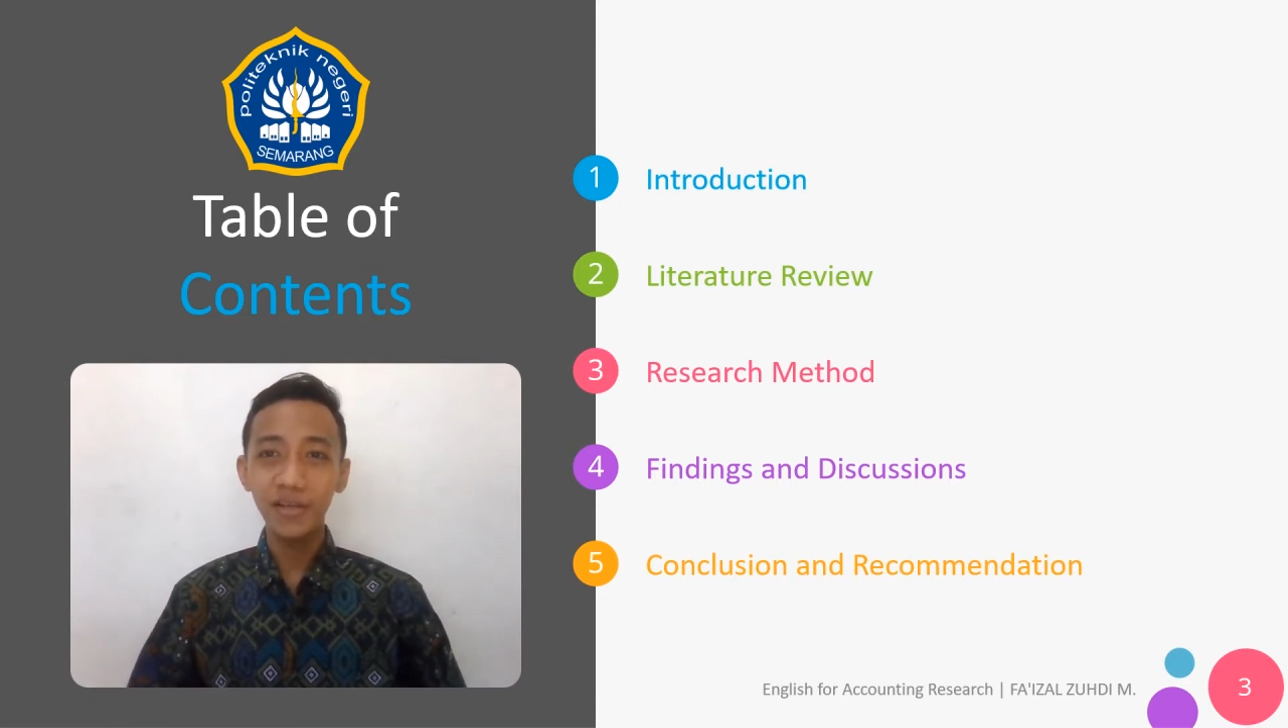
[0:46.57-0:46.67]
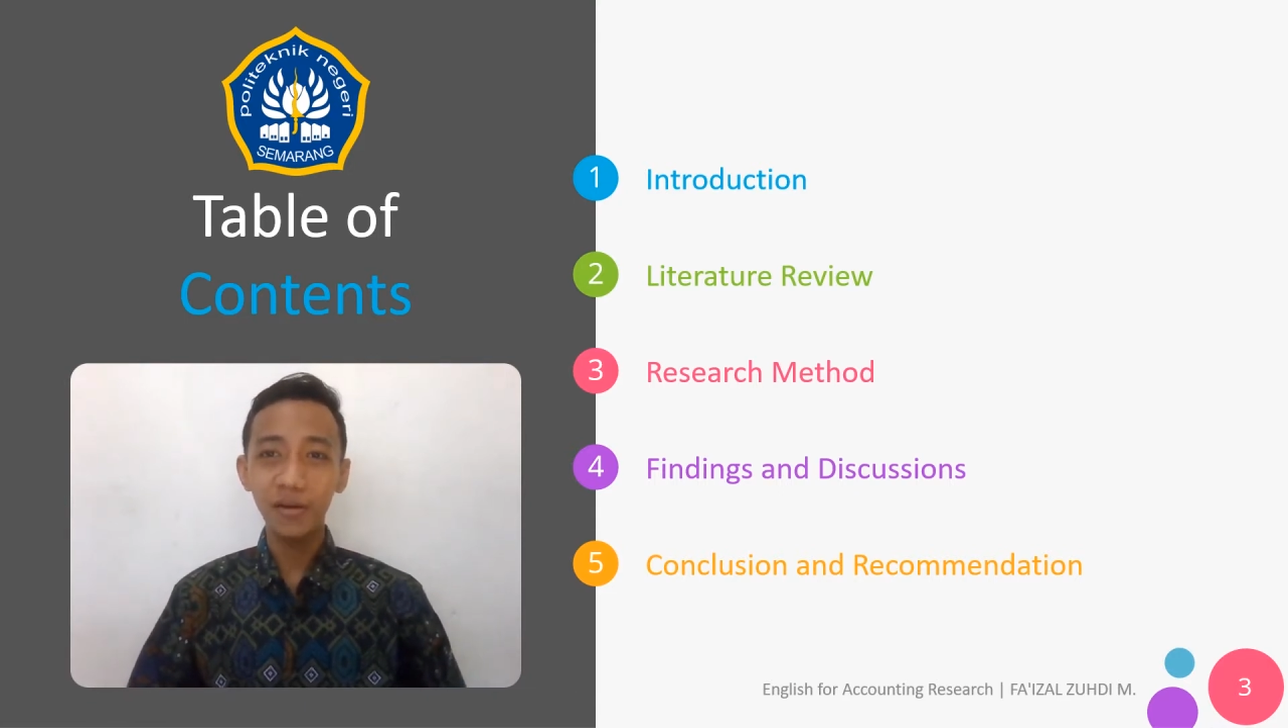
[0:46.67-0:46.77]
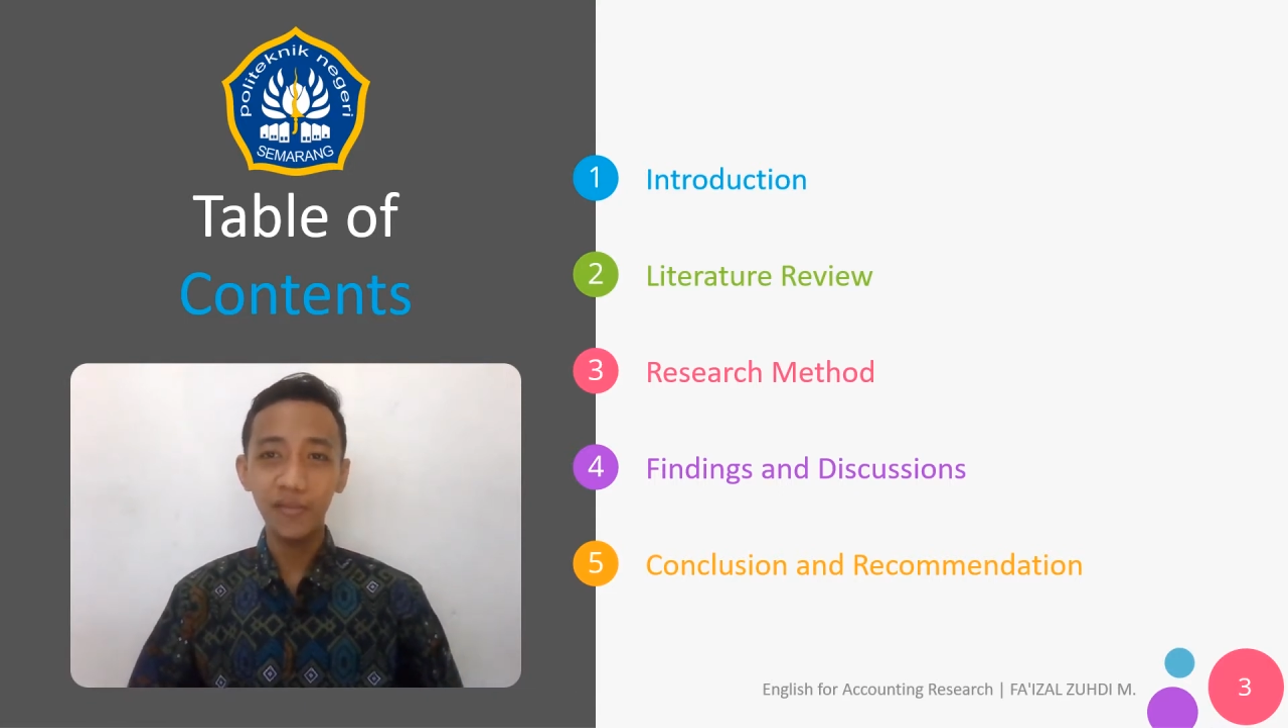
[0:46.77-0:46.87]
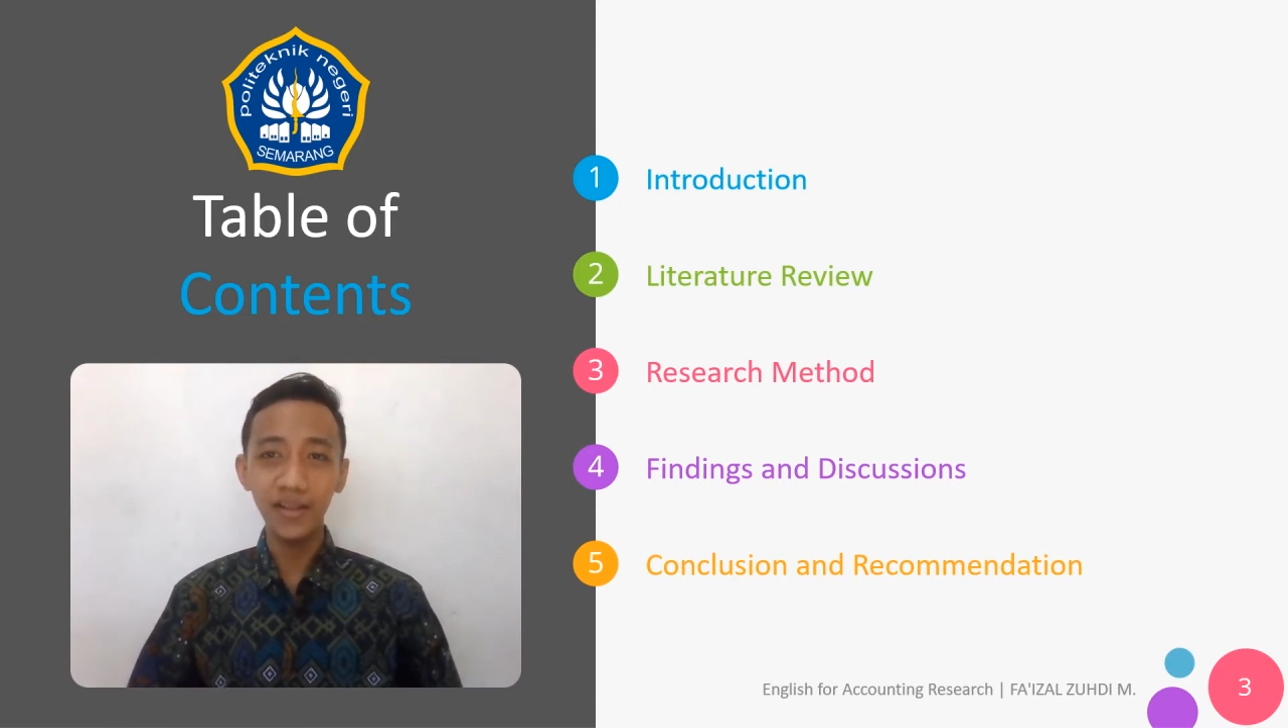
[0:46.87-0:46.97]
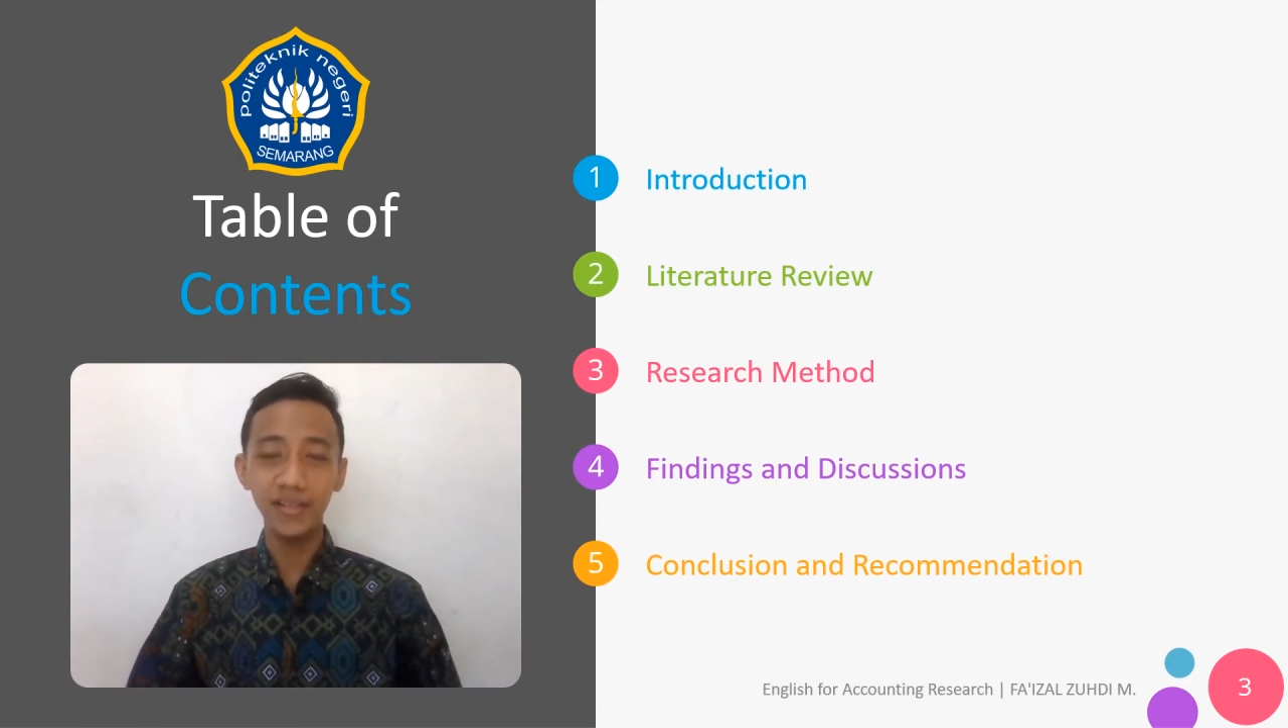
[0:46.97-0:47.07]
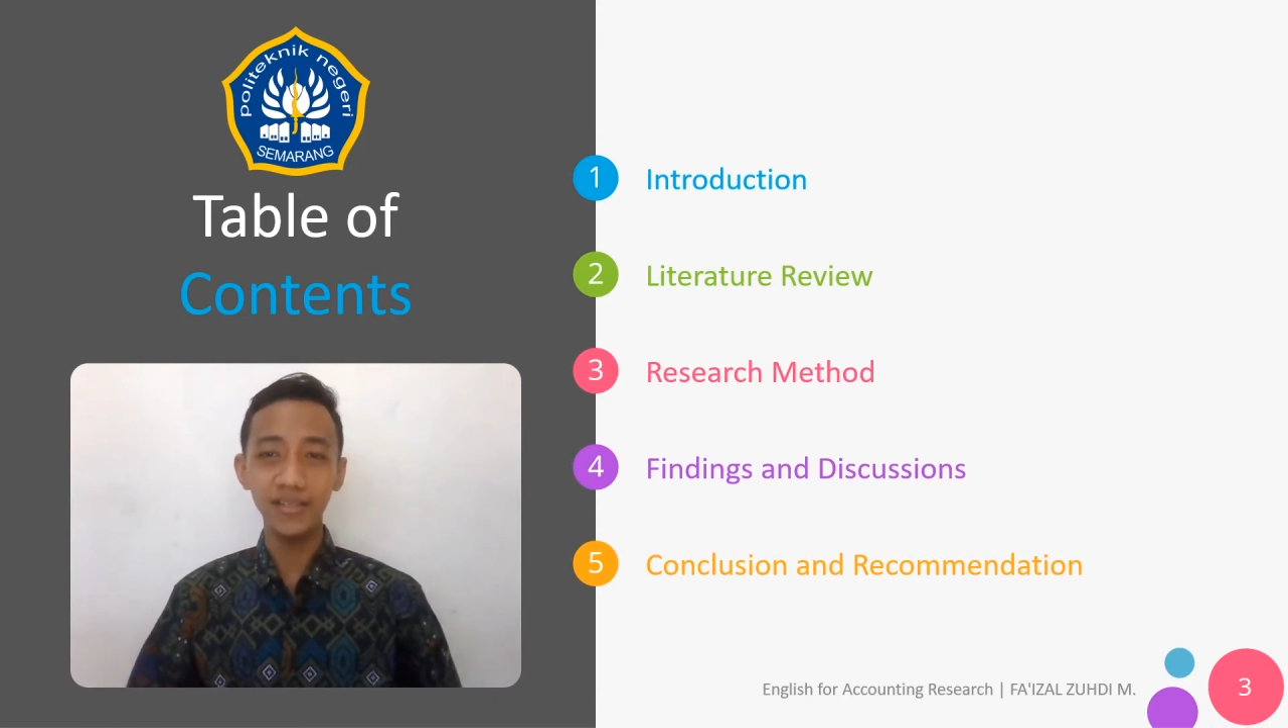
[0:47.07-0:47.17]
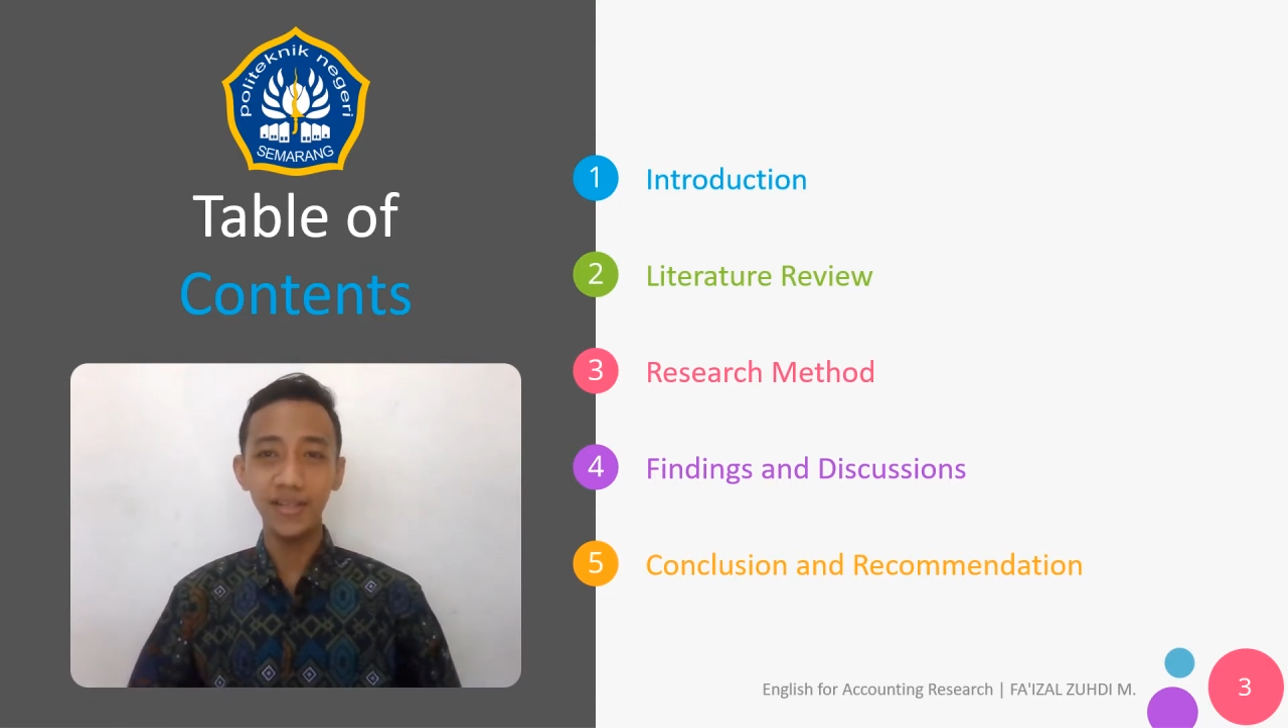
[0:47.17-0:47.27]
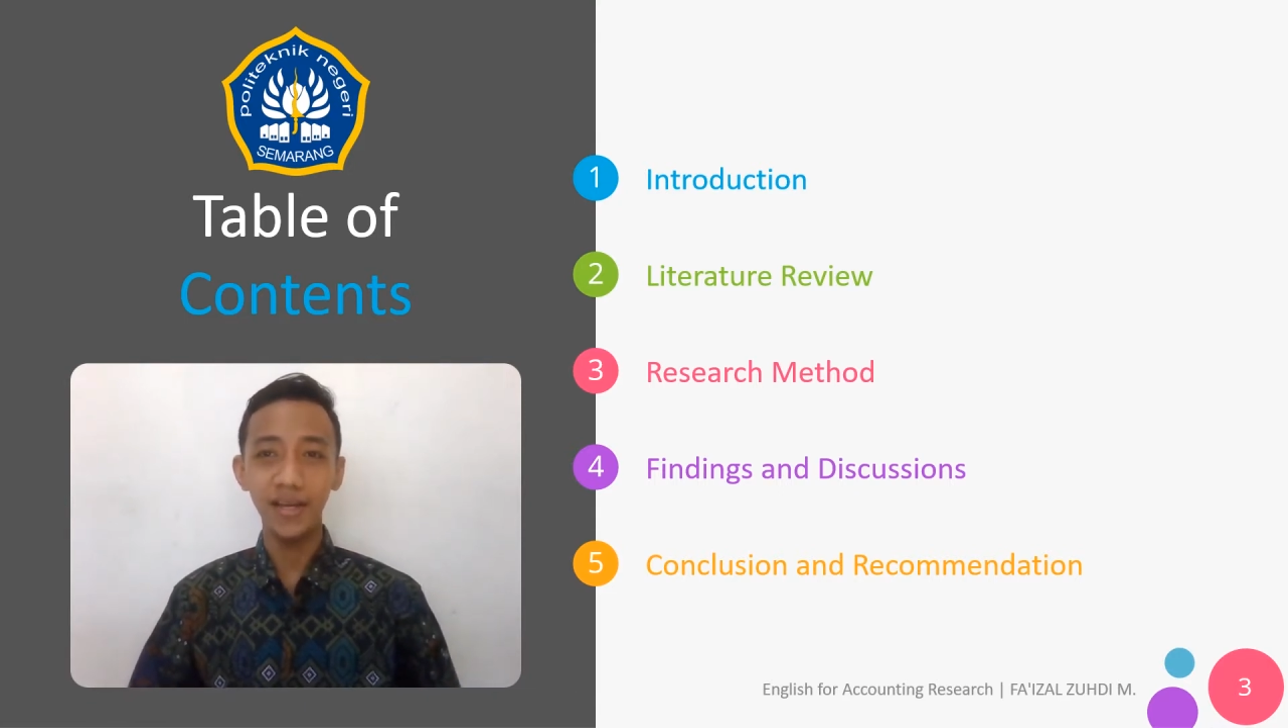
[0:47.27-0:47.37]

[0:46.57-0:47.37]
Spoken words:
governance